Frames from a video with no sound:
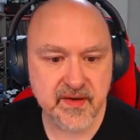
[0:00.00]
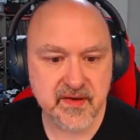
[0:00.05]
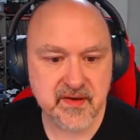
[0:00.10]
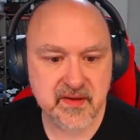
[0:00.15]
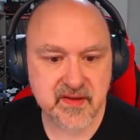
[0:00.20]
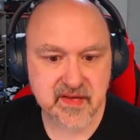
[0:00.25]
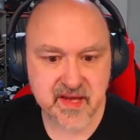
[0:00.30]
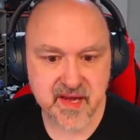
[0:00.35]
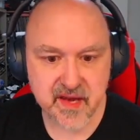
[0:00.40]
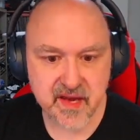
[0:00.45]
to
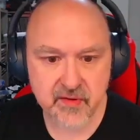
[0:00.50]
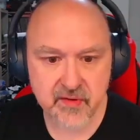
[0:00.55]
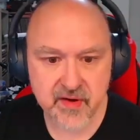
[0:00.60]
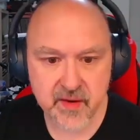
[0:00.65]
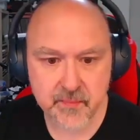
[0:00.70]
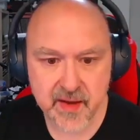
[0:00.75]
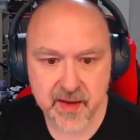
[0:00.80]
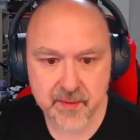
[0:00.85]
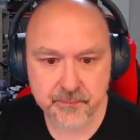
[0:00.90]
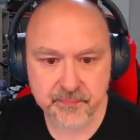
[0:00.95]
the area
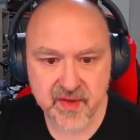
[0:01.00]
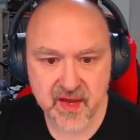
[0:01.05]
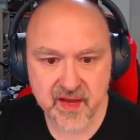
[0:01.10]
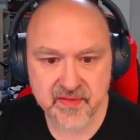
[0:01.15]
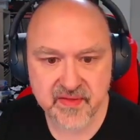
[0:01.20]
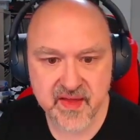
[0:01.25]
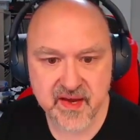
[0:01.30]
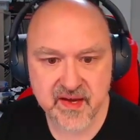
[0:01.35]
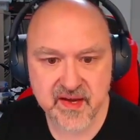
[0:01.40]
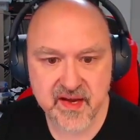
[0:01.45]
map
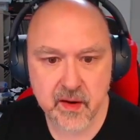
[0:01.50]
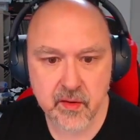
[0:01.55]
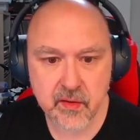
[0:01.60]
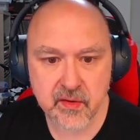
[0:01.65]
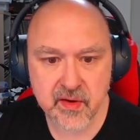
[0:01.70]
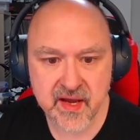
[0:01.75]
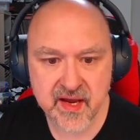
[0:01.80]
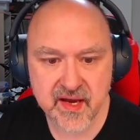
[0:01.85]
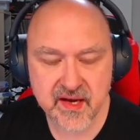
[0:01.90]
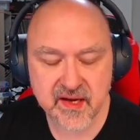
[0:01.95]
and they're now
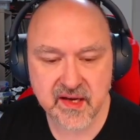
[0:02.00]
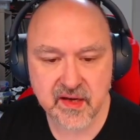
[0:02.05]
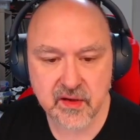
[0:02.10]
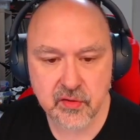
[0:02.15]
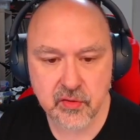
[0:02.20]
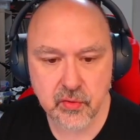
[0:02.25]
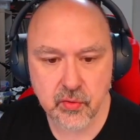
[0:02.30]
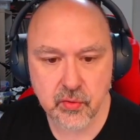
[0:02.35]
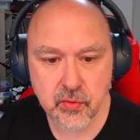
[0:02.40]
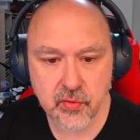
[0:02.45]

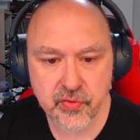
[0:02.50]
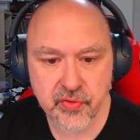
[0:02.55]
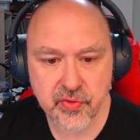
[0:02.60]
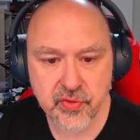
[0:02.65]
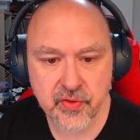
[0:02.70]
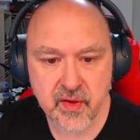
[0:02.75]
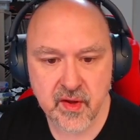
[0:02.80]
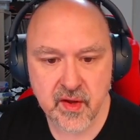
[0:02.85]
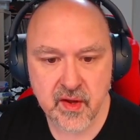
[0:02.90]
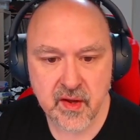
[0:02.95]
heading
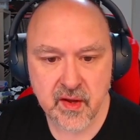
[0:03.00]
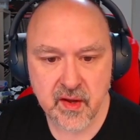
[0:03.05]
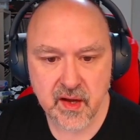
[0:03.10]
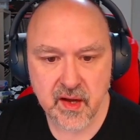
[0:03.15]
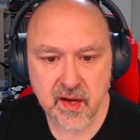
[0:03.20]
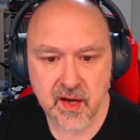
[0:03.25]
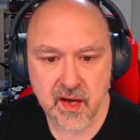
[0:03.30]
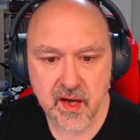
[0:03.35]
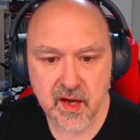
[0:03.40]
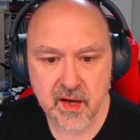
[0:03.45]
north.
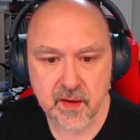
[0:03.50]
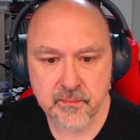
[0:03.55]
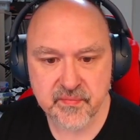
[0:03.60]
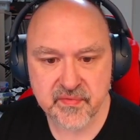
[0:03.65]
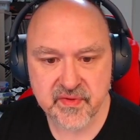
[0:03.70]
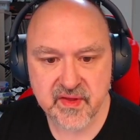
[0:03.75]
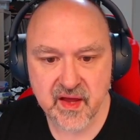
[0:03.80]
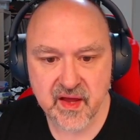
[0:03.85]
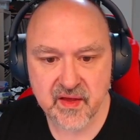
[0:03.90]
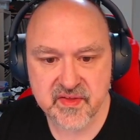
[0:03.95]

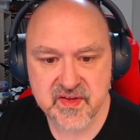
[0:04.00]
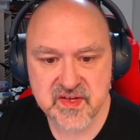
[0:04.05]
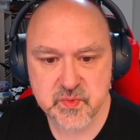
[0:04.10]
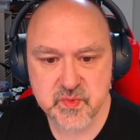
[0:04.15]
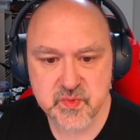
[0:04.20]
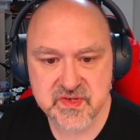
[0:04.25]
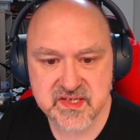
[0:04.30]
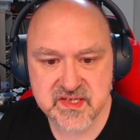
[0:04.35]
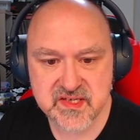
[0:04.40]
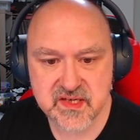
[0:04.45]
Now, this
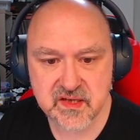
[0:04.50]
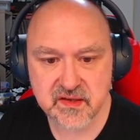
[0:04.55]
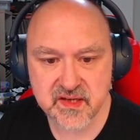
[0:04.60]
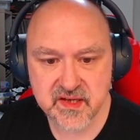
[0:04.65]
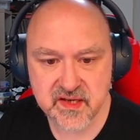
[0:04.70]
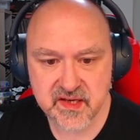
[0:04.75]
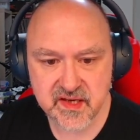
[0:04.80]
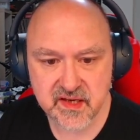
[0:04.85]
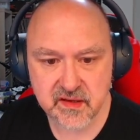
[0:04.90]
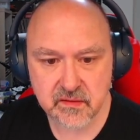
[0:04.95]
was still
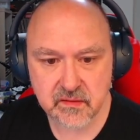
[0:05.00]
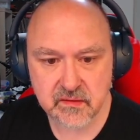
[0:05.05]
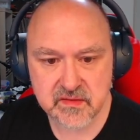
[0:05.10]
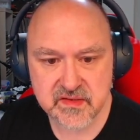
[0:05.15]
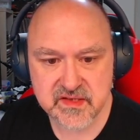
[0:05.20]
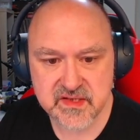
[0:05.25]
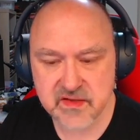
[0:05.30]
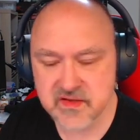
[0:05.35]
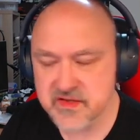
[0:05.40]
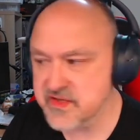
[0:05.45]
in
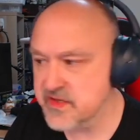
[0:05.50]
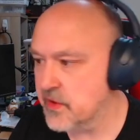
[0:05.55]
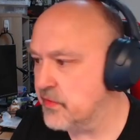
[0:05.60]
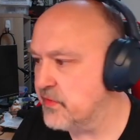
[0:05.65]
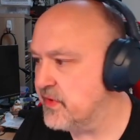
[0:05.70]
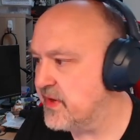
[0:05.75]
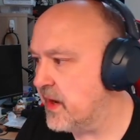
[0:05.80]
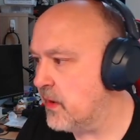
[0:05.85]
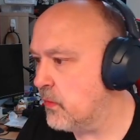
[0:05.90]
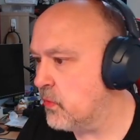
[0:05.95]
hills. So
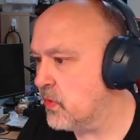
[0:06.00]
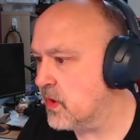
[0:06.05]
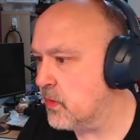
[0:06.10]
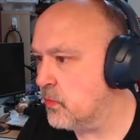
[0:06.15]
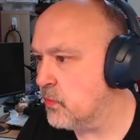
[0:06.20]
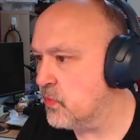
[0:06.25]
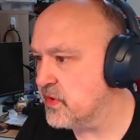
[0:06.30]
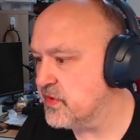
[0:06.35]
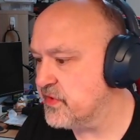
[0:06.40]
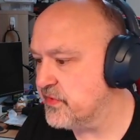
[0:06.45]
now what I
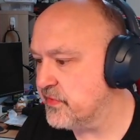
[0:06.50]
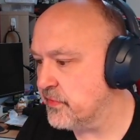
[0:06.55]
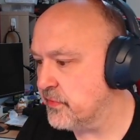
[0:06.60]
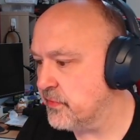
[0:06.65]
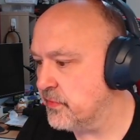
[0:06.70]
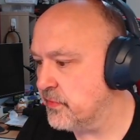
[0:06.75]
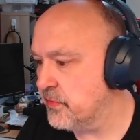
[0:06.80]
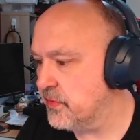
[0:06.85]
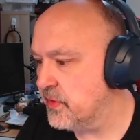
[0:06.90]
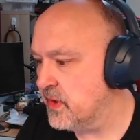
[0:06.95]
want to
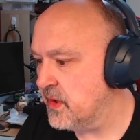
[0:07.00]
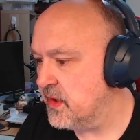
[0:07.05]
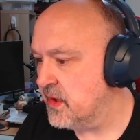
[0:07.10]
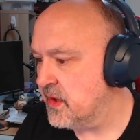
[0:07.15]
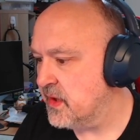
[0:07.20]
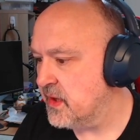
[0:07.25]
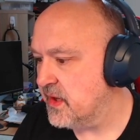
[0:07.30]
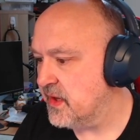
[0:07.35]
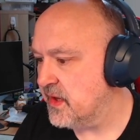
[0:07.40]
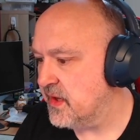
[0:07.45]
do
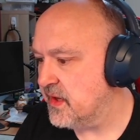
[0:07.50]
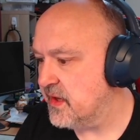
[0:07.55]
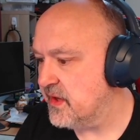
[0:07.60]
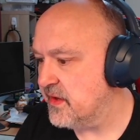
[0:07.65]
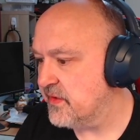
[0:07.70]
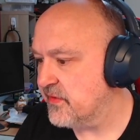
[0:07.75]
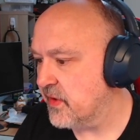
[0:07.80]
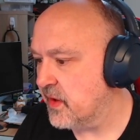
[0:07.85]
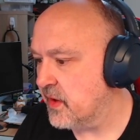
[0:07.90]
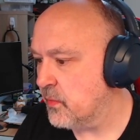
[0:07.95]

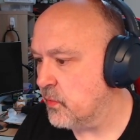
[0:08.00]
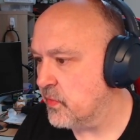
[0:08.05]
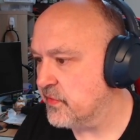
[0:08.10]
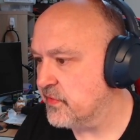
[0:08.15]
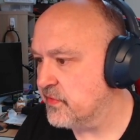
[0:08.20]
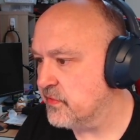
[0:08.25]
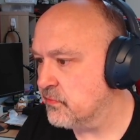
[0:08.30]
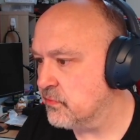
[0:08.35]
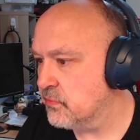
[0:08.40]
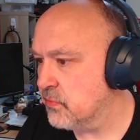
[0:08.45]
is I want
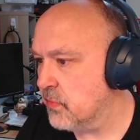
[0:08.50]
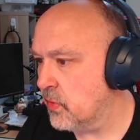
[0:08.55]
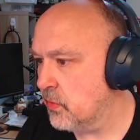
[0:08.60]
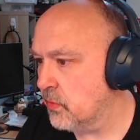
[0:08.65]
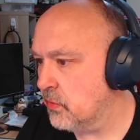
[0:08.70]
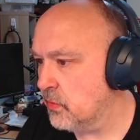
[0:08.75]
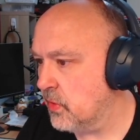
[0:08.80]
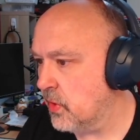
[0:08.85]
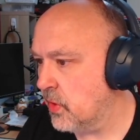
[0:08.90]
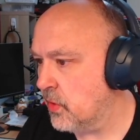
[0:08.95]
to
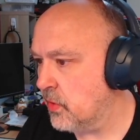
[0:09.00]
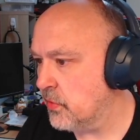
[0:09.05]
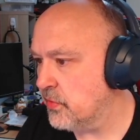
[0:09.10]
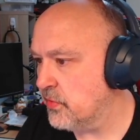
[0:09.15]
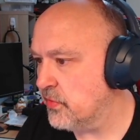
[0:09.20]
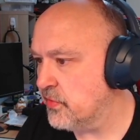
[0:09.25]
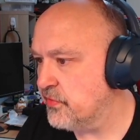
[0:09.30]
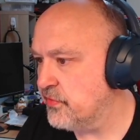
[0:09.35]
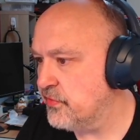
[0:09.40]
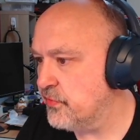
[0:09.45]
roll
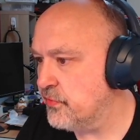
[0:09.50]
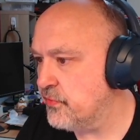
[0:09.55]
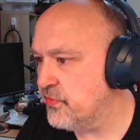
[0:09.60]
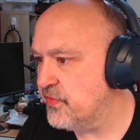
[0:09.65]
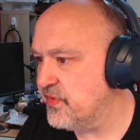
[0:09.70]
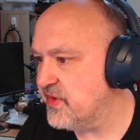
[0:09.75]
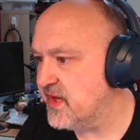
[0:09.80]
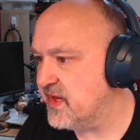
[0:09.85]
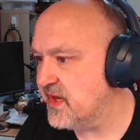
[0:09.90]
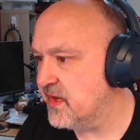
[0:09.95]
on do
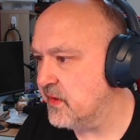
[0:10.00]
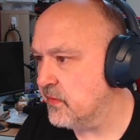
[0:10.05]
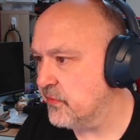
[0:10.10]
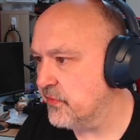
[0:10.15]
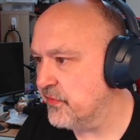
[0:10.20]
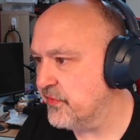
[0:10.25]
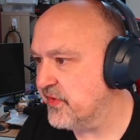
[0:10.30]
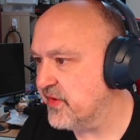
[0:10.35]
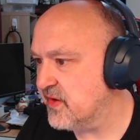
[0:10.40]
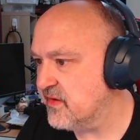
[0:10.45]
the
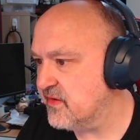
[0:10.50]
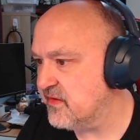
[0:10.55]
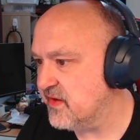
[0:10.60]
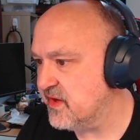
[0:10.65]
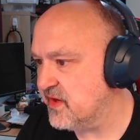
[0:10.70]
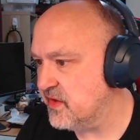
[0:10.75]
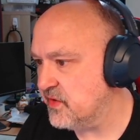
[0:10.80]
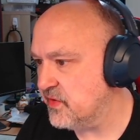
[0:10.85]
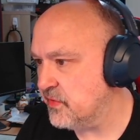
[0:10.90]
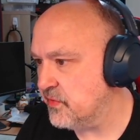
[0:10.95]
hills
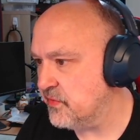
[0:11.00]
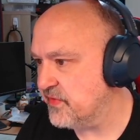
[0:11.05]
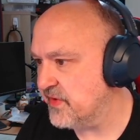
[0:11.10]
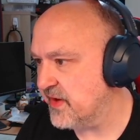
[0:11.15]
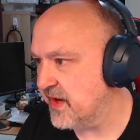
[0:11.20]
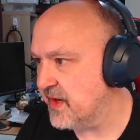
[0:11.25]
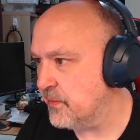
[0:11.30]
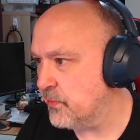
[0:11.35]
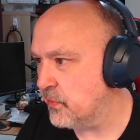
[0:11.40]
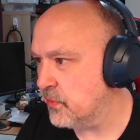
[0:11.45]
continue
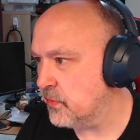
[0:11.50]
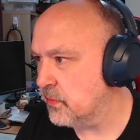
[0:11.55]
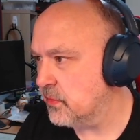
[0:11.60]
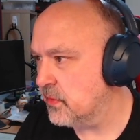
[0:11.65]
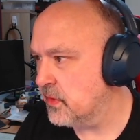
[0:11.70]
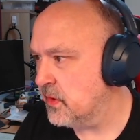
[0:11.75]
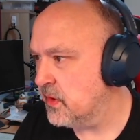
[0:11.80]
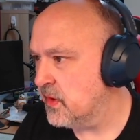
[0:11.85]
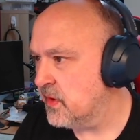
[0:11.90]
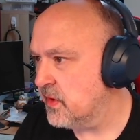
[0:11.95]
table.
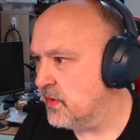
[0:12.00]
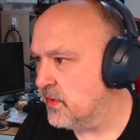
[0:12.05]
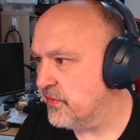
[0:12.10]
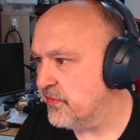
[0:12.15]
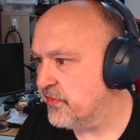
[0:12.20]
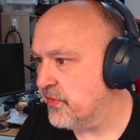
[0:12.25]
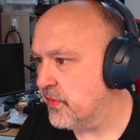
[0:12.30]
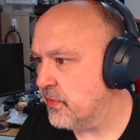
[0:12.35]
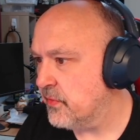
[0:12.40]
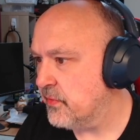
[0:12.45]

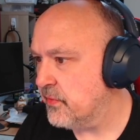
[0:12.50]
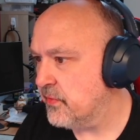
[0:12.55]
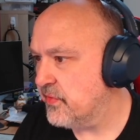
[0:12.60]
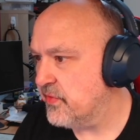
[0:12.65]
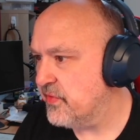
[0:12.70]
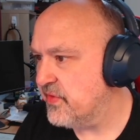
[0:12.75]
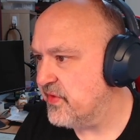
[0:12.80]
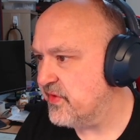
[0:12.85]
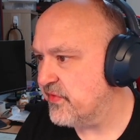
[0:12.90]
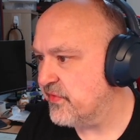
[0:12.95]
So
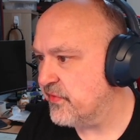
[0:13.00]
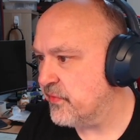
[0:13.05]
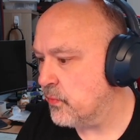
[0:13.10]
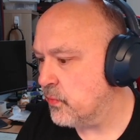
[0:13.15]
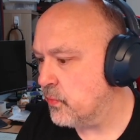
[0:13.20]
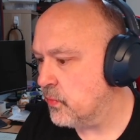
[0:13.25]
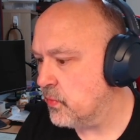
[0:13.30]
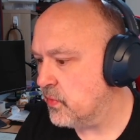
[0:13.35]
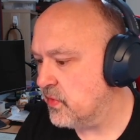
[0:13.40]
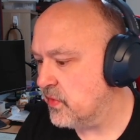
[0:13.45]
this
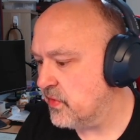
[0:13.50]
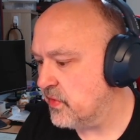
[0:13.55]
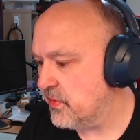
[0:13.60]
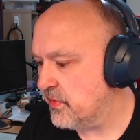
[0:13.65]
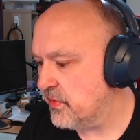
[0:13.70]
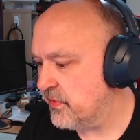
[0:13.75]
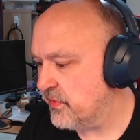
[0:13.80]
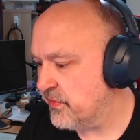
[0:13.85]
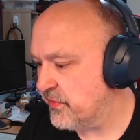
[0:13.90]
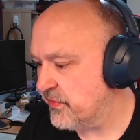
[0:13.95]

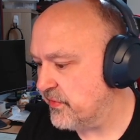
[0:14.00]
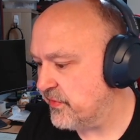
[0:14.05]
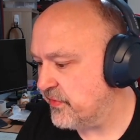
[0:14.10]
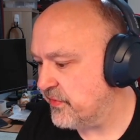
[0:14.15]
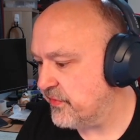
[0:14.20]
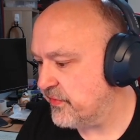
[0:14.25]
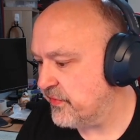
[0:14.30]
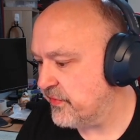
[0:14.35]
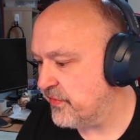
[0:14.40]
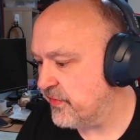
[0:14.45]

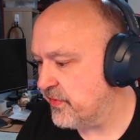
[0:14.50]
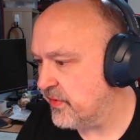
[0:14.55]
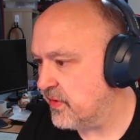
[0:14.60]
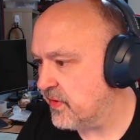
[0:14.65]
was...